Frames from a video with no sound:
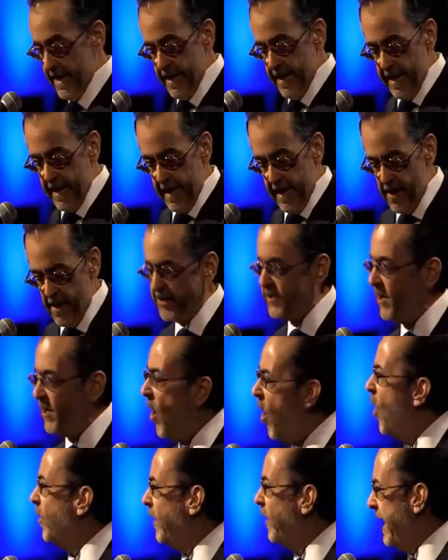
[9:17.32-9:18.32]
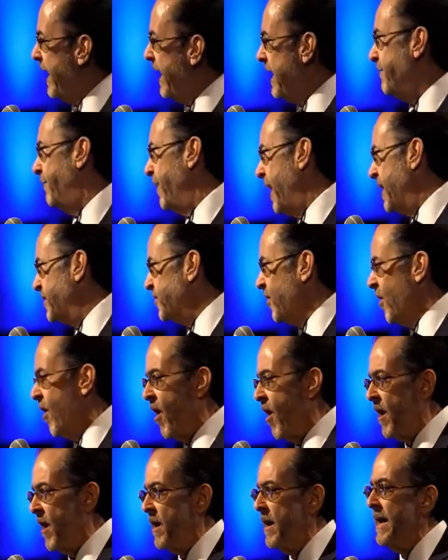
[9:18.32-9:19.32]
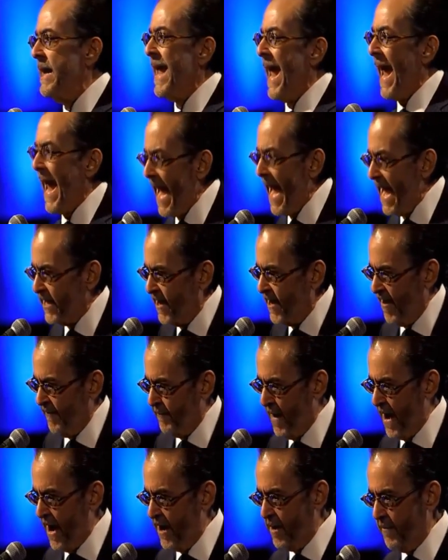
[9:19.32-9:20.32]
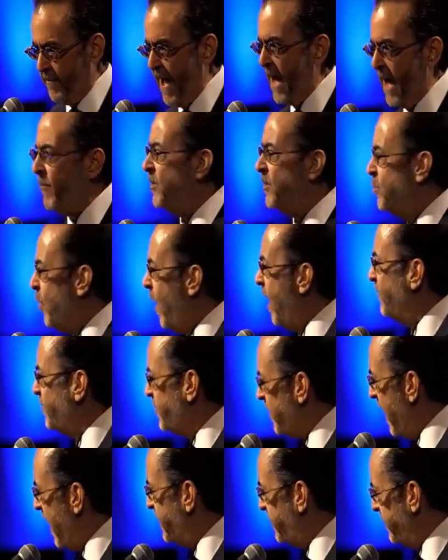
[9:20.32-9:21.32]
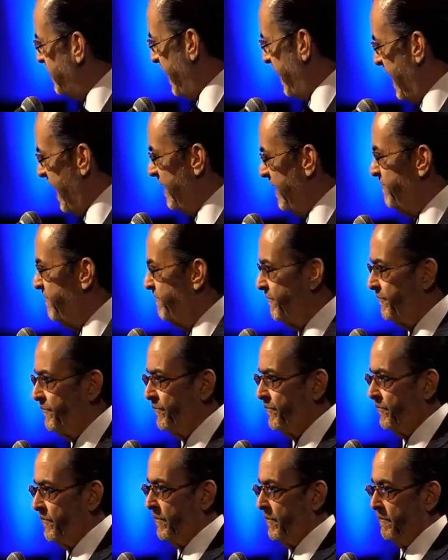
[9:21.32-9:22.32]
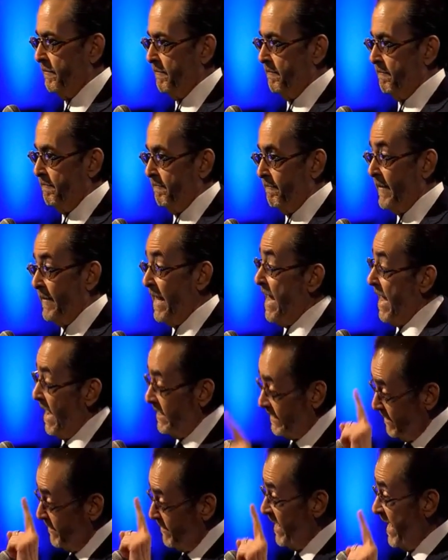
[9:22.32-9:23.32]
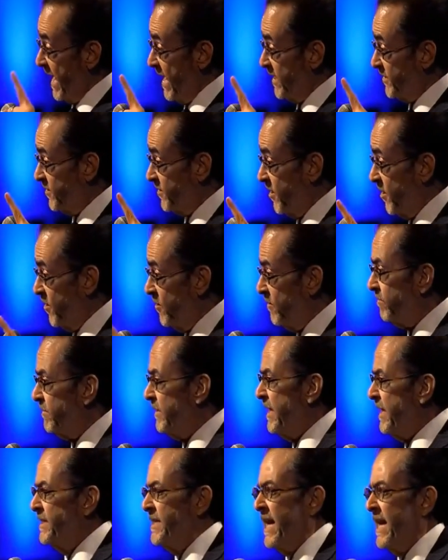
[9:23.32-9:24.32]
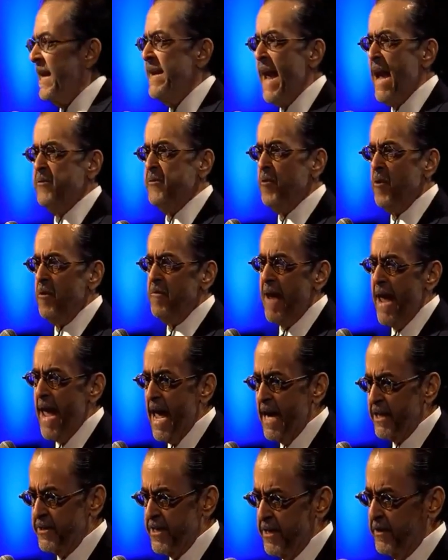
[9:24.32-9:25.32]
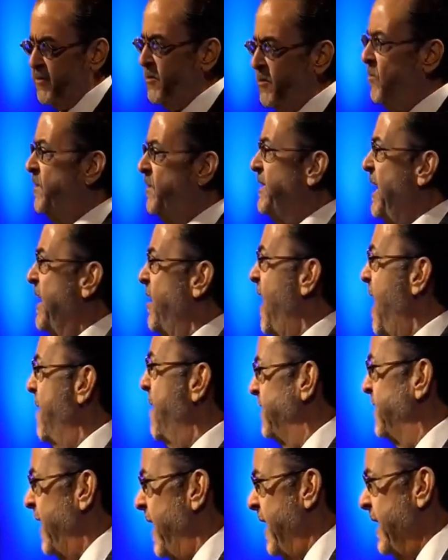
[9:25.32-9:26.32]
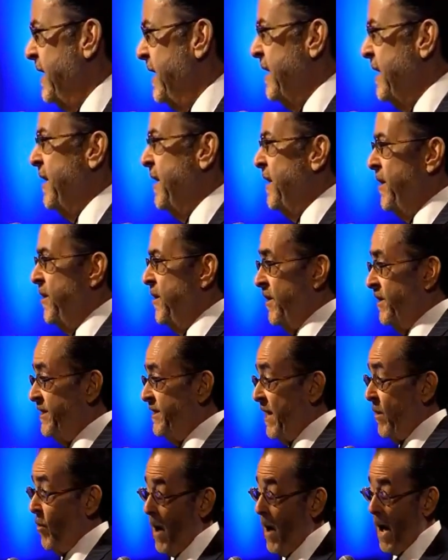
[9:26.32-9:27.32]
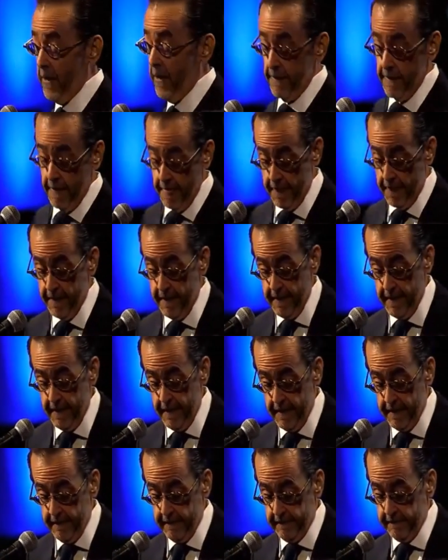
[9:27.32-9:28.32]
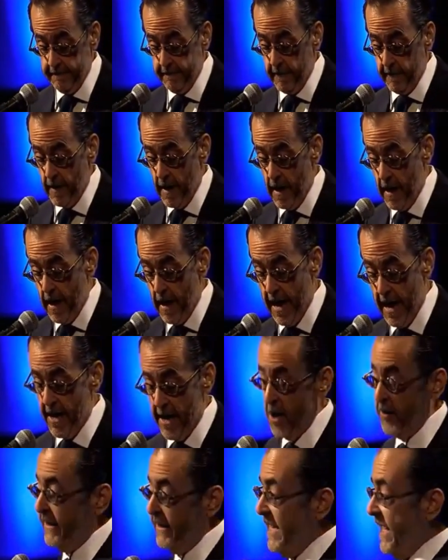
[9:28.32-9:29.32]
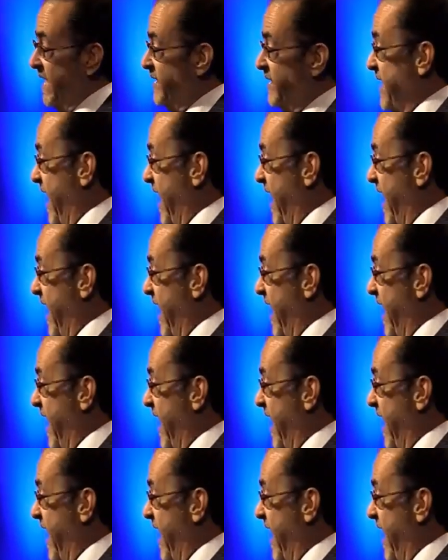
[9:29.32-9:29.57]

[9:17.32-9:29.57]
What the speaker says: and there's an old lady, bless her heart, handcuffed behind her back with 12 shots in the head, and somebody asks you, is that natural, accidental, suicide, or homicide? You could say, well, I don't think that's